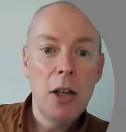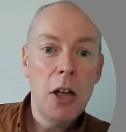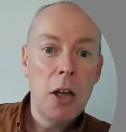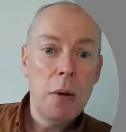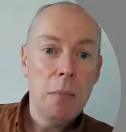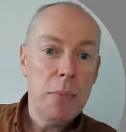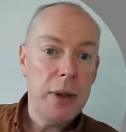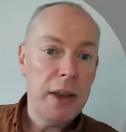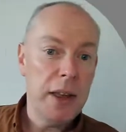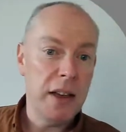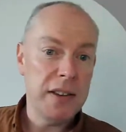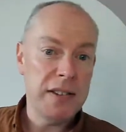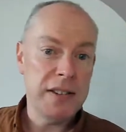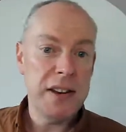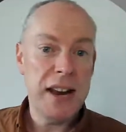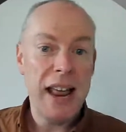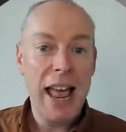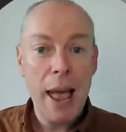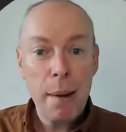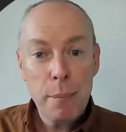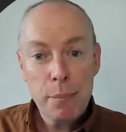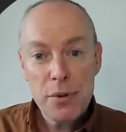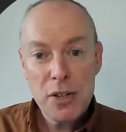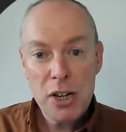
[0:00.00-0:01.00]
because an
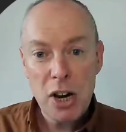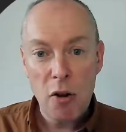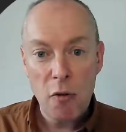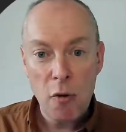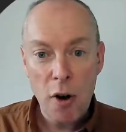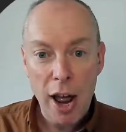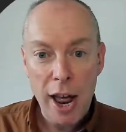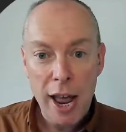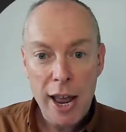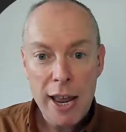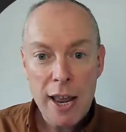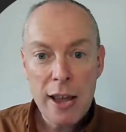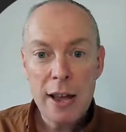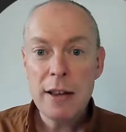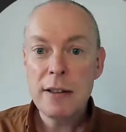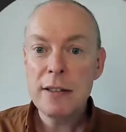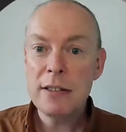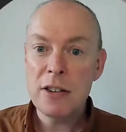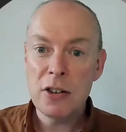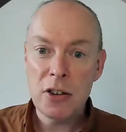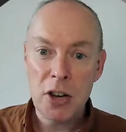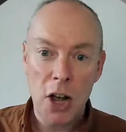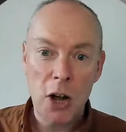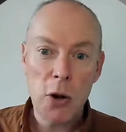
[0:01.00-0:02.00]
empty array
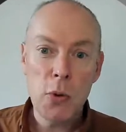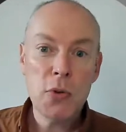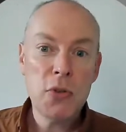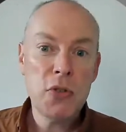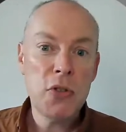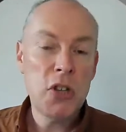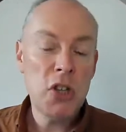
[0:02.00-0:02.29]
denotes the